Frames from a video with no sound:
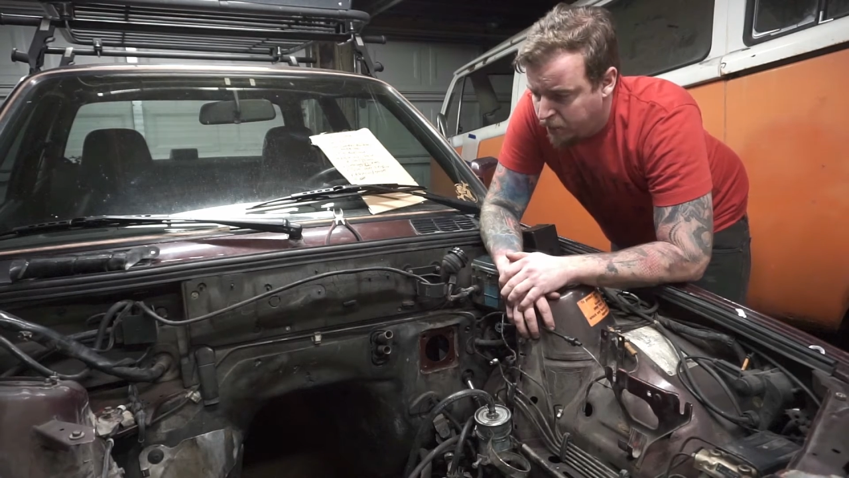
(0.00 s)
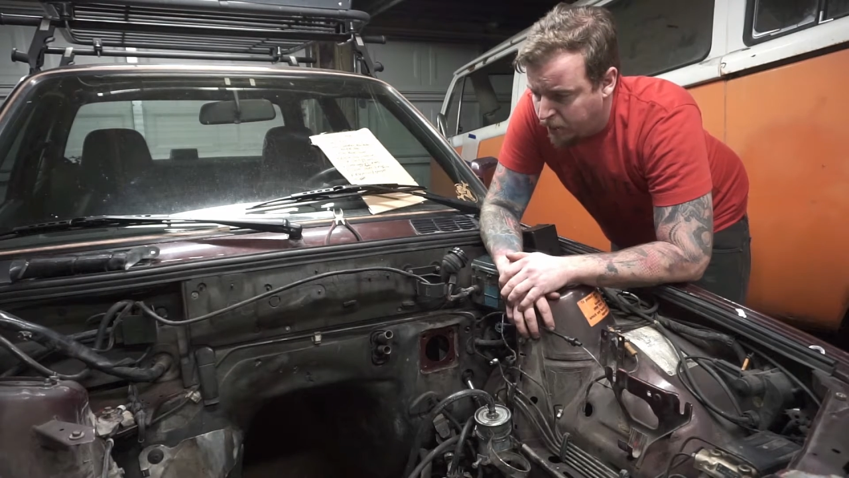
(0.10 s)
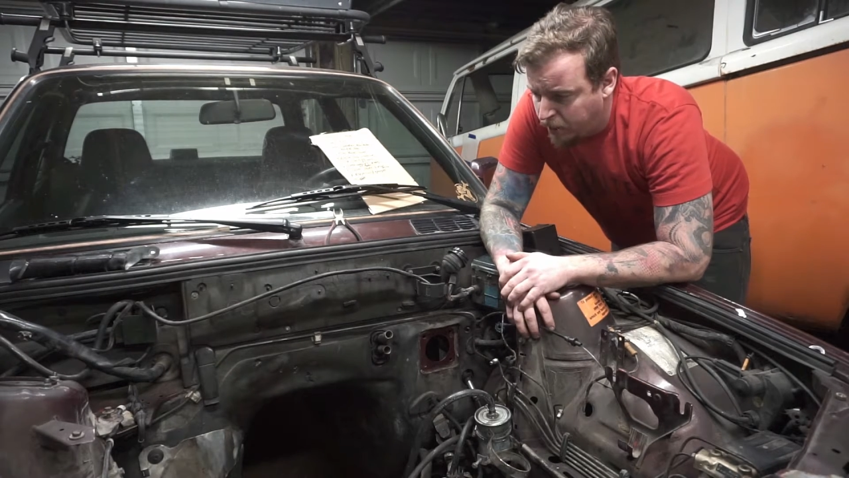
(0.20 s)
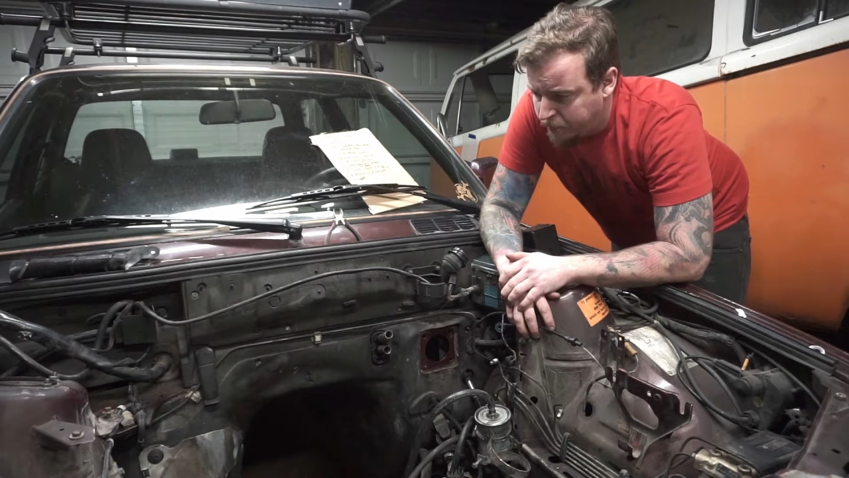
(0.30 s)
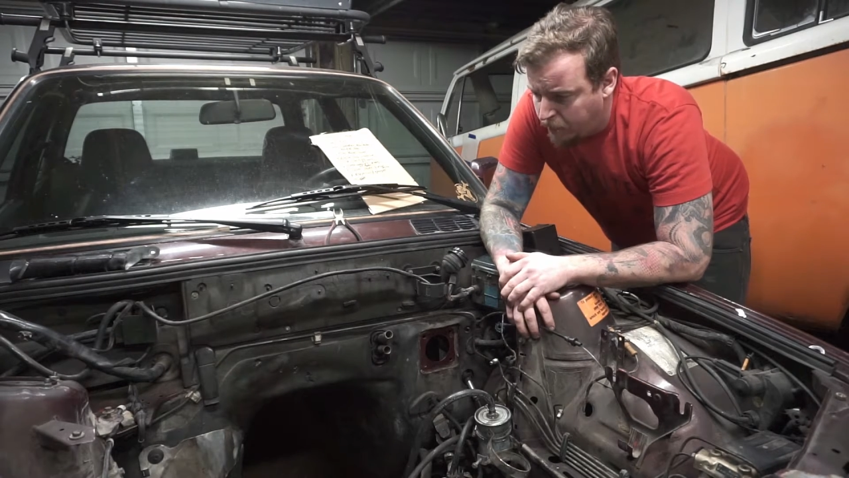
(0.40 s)

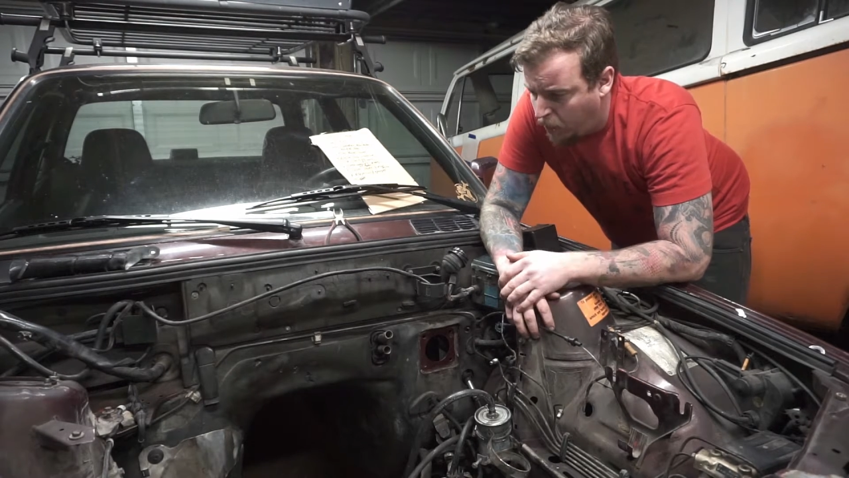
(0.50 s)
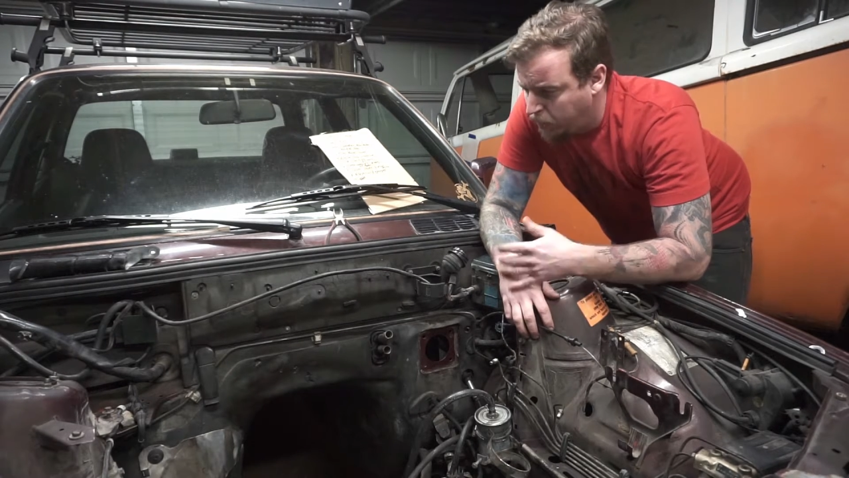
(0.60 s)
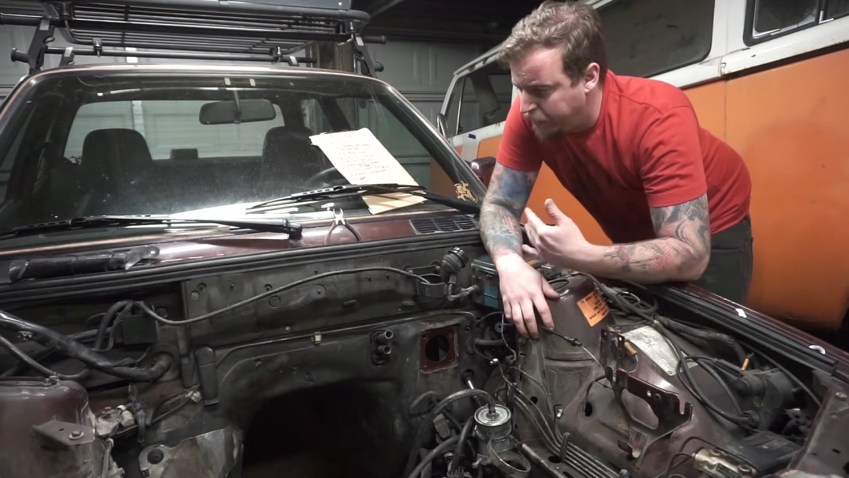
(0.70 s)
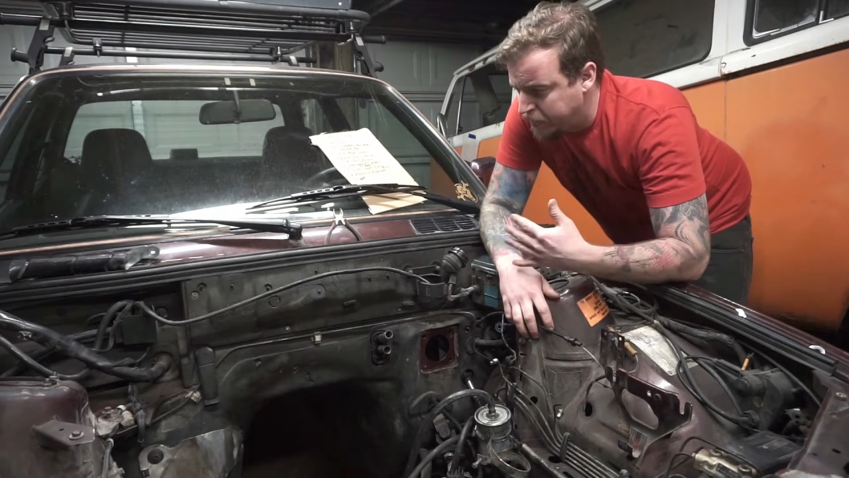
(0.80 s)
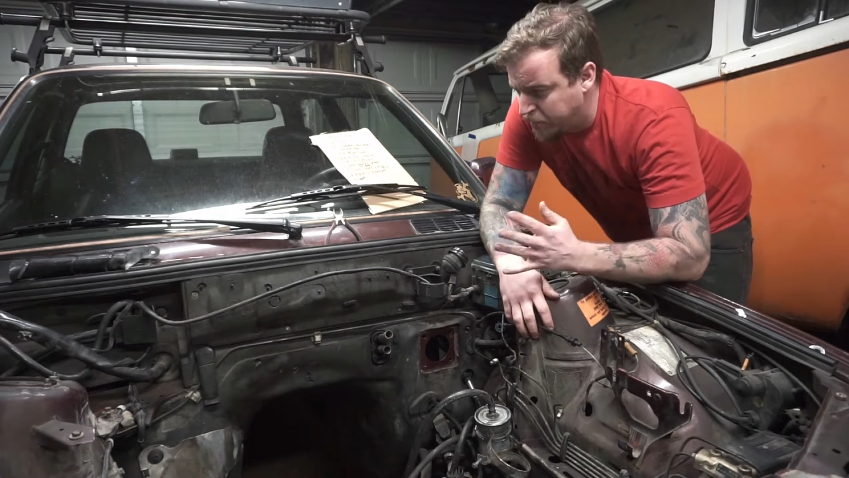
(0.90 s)
All
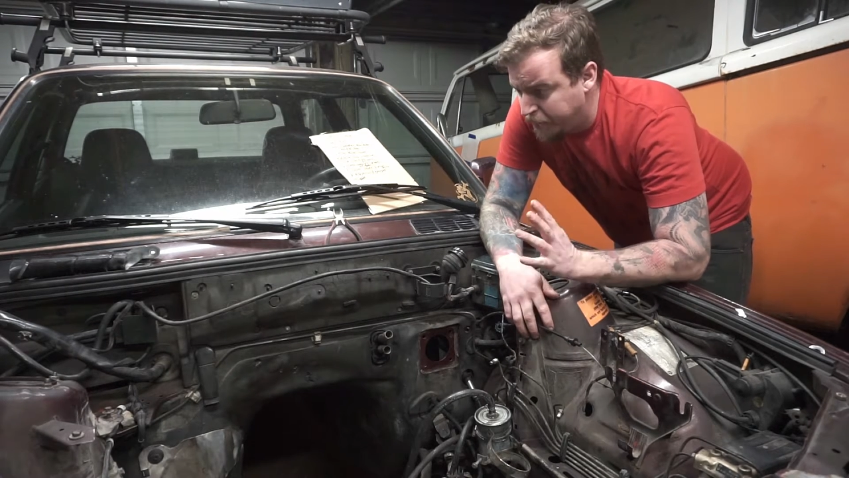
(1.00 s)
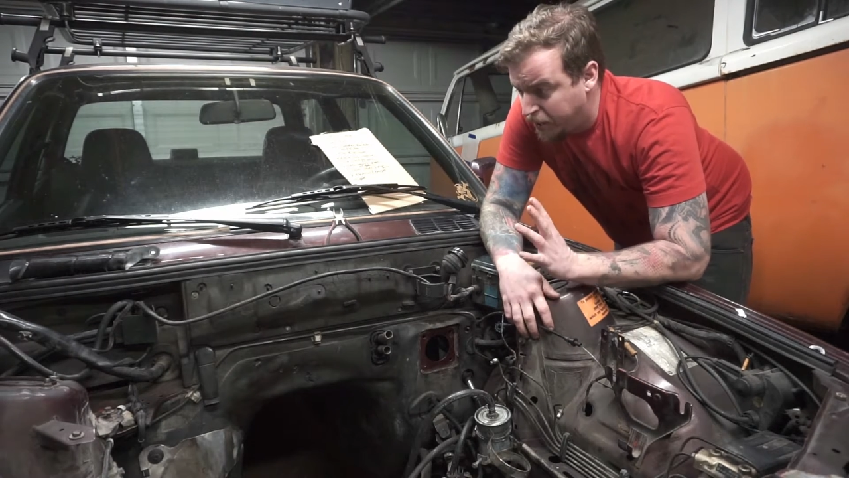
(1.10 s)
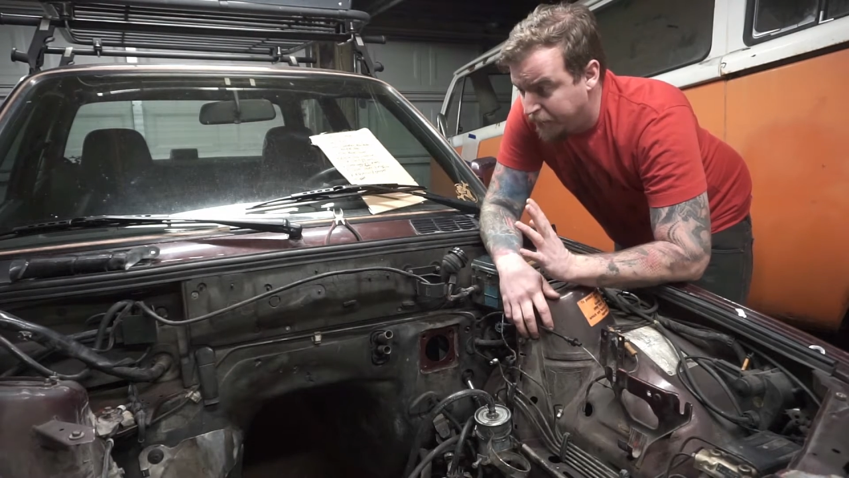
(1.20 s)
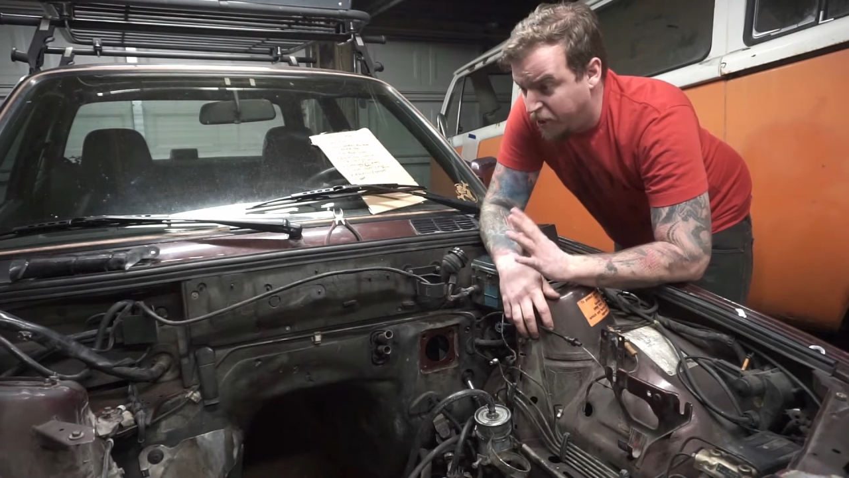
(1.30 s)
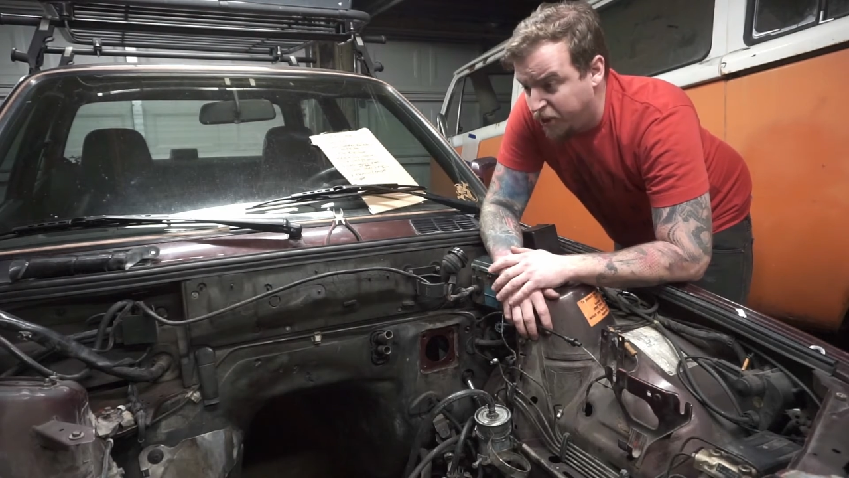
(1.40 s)
of that's going to be
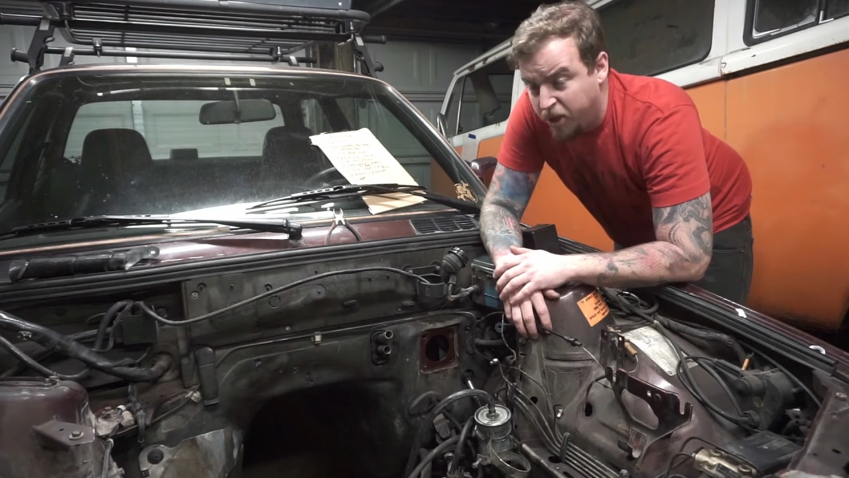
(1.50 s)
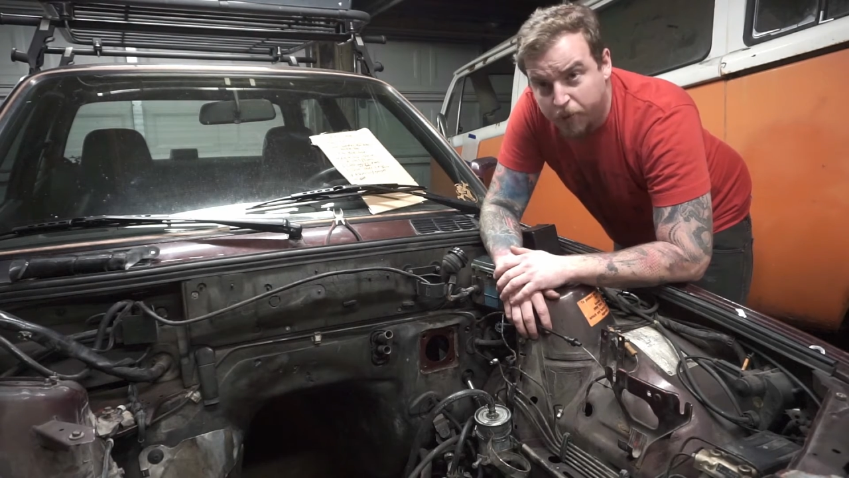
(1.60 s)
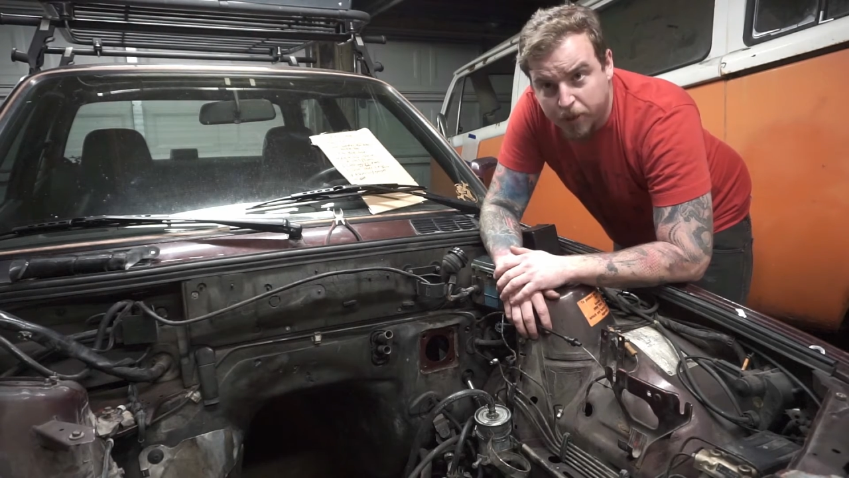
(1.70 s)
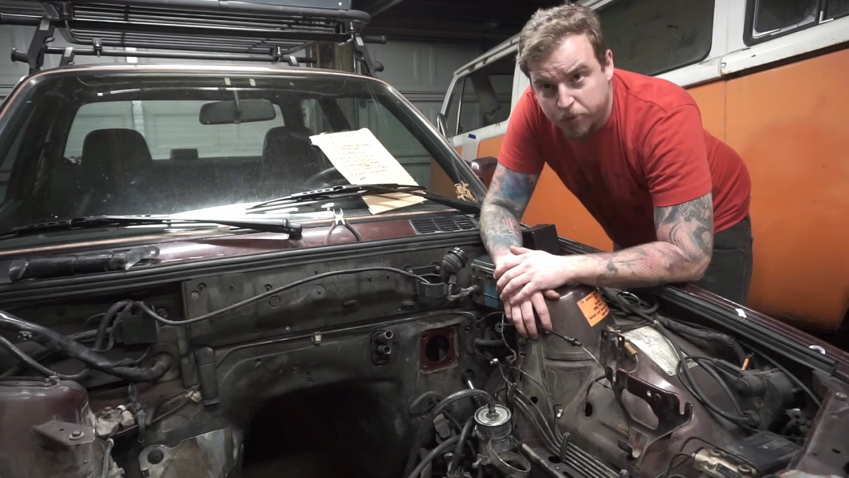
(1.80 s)
coming out anyways.